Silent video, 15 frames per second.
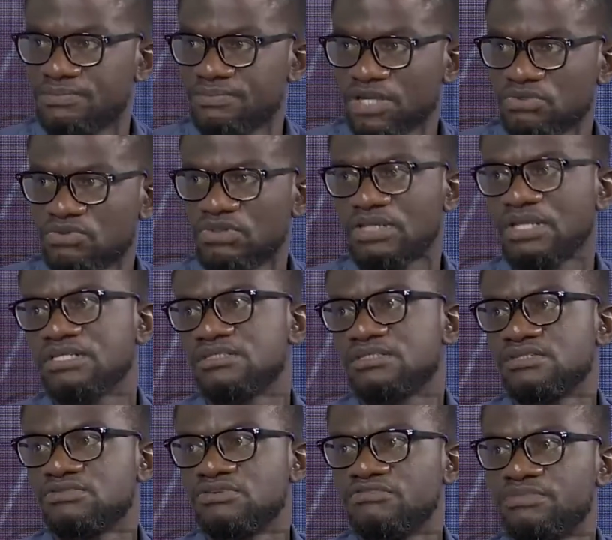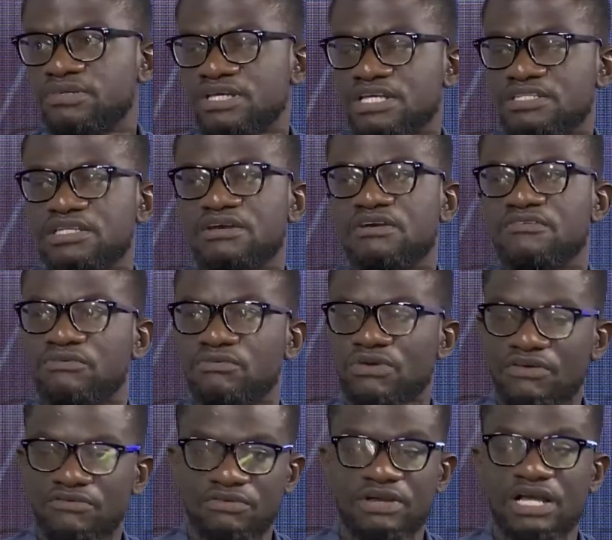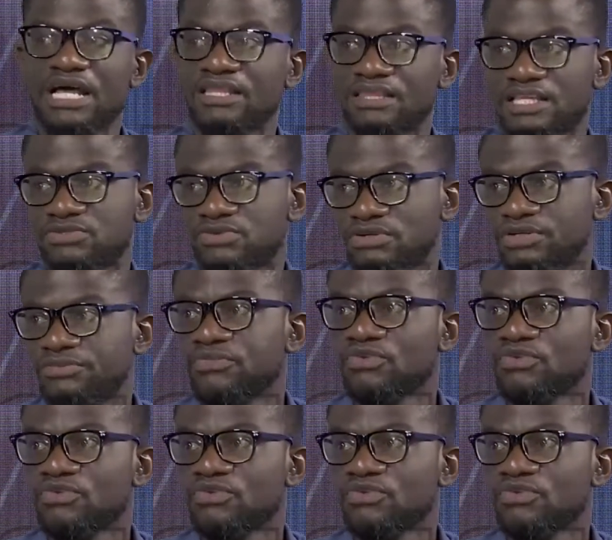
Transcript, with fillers: this particular set of players who have athletes, sorry,